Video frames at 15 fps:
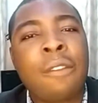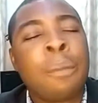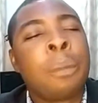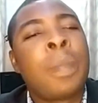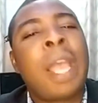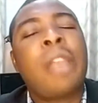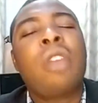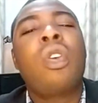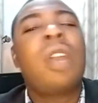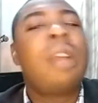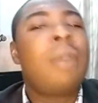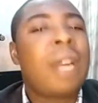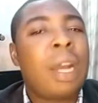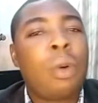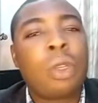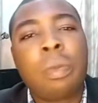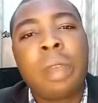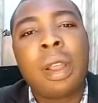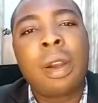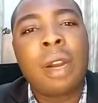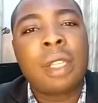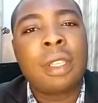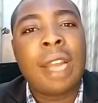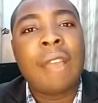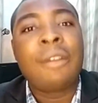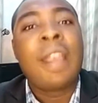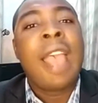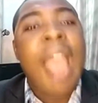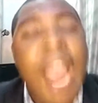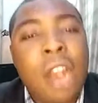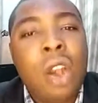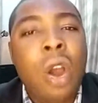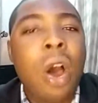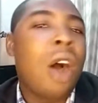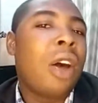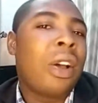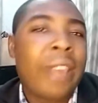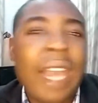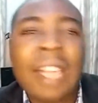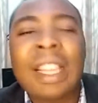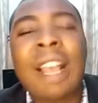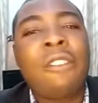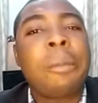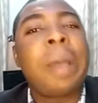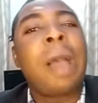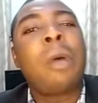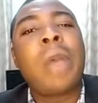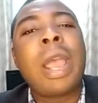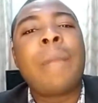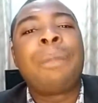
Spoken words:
Are you the only one that want to be great in life? Hello, get out from my way.